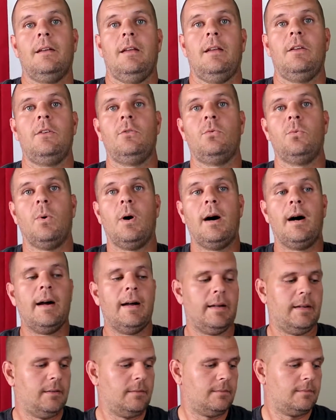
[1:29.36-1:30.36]
is
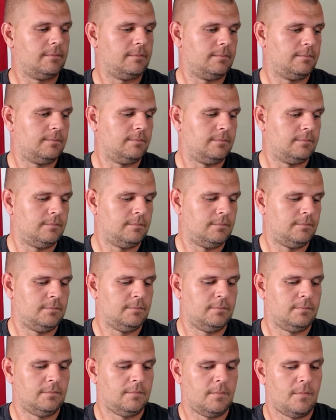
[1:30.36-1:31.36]
why
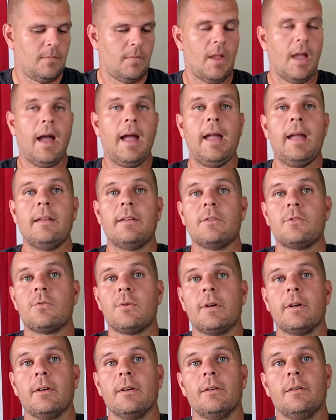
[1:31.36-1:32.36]
I hate the
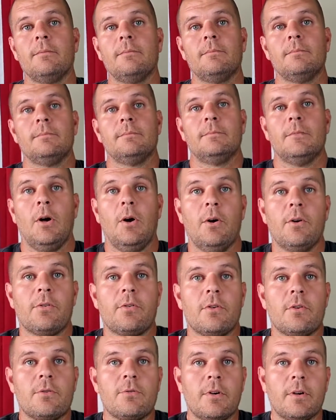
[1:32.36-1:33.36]
trigger, the
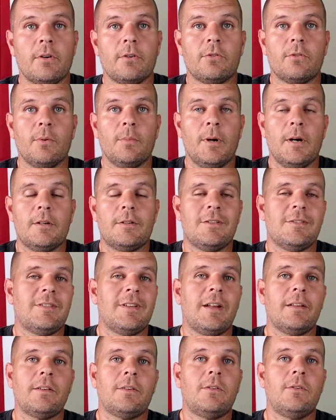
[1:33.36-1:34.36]
Arsenal trigger so much. It's
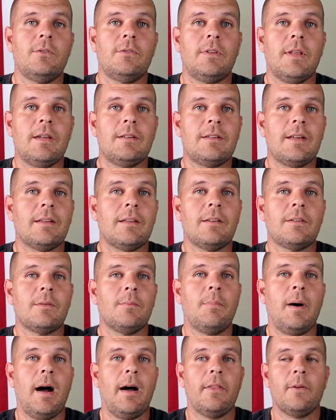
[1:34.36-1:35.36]
not the two stage, that
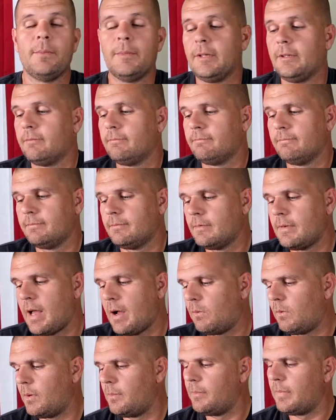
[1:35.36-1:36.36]
doesn't bother me,
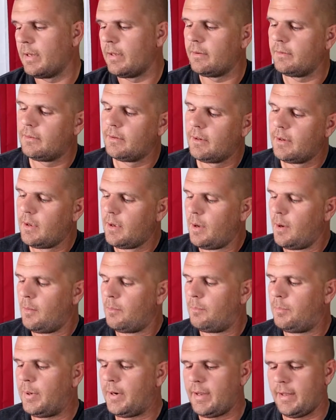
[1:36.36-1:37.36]
not one bit.
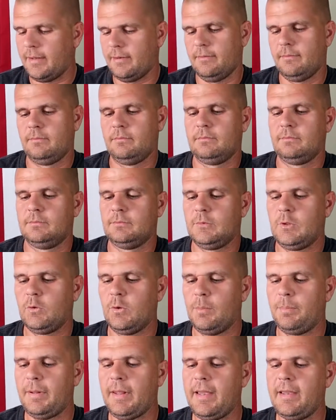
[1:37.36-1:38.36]
But to
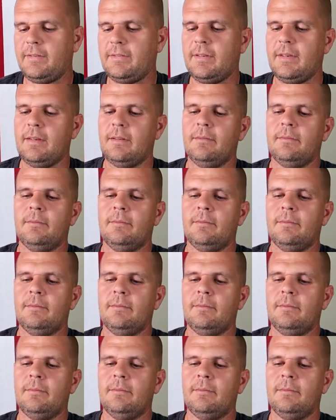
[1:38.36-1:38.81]
replace it,